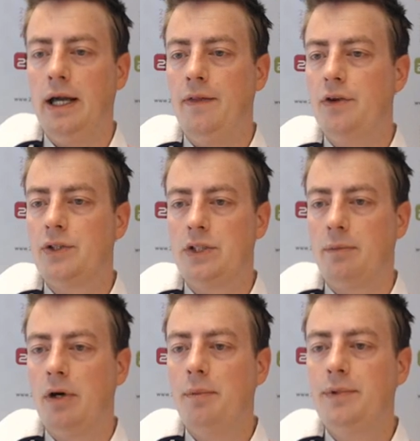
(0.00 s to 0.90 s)
And there's
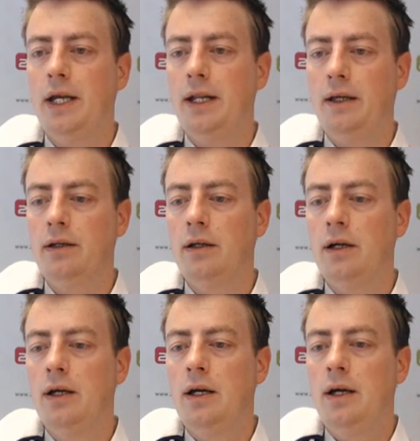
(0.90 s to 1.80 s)
some updating
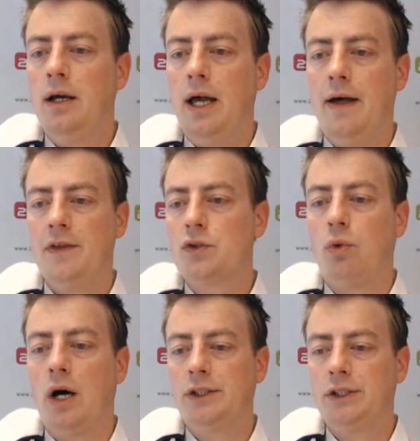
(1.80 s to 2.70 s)
and the
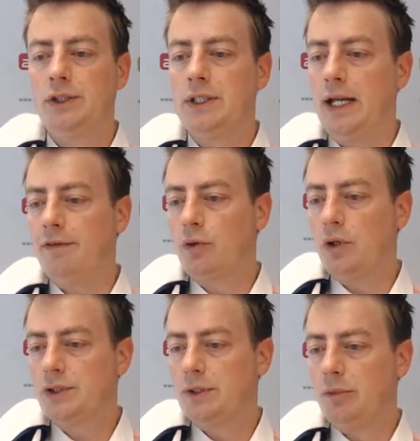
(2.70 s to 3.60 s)
swatches, and of
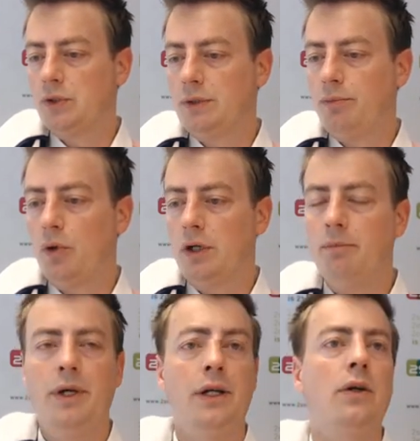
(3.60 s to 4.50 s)
course the most
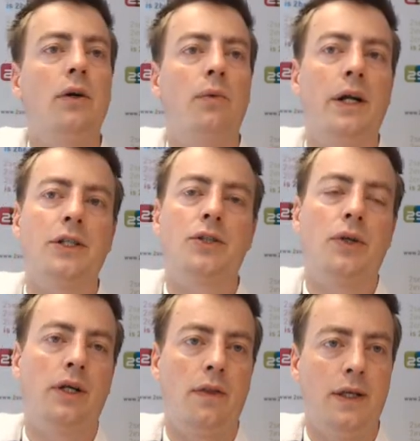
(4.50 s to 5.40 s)
important bit,
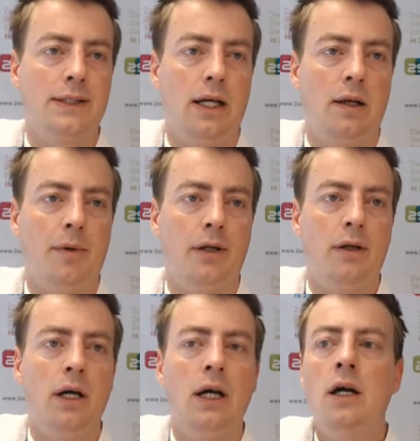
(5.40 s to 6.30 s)
registering this element.
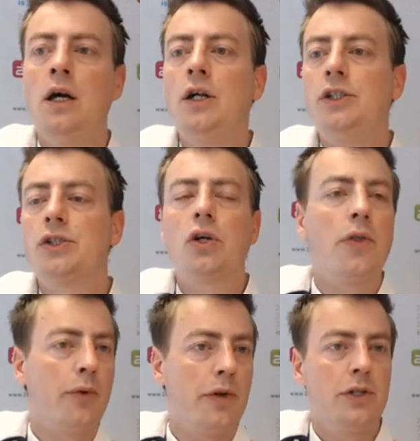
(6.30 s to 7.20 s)
Just go
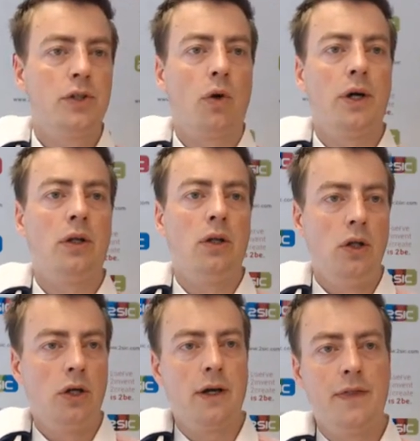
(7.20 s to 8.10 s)
through the tutorial,
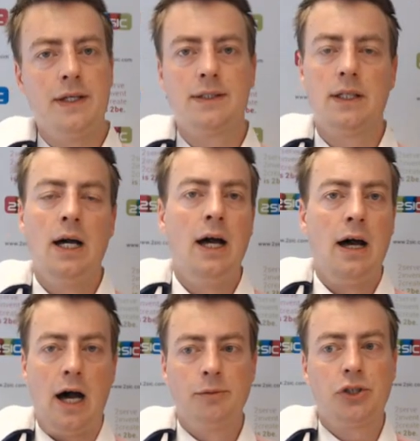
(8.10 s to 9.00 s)
look at this.
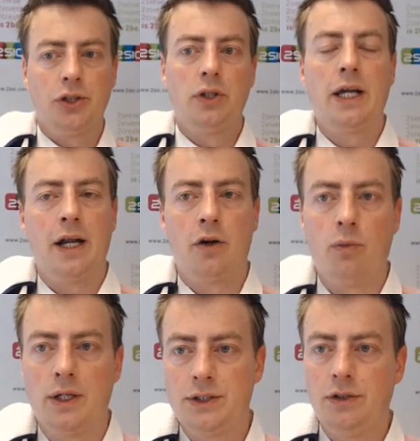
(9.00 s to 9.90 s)
I'm sure you'll get it
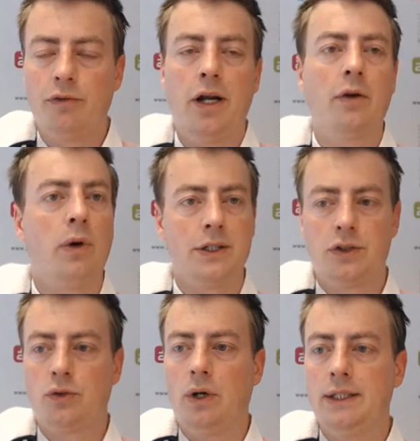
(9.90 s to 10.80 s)
once you've read it once
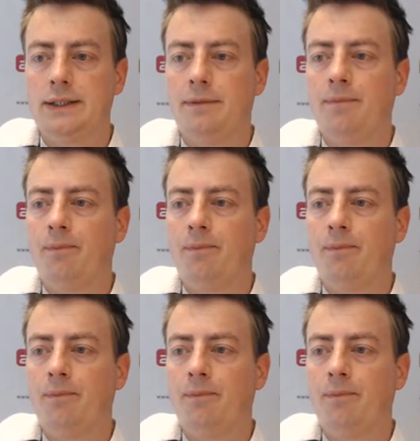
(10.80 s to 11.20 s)
or twice.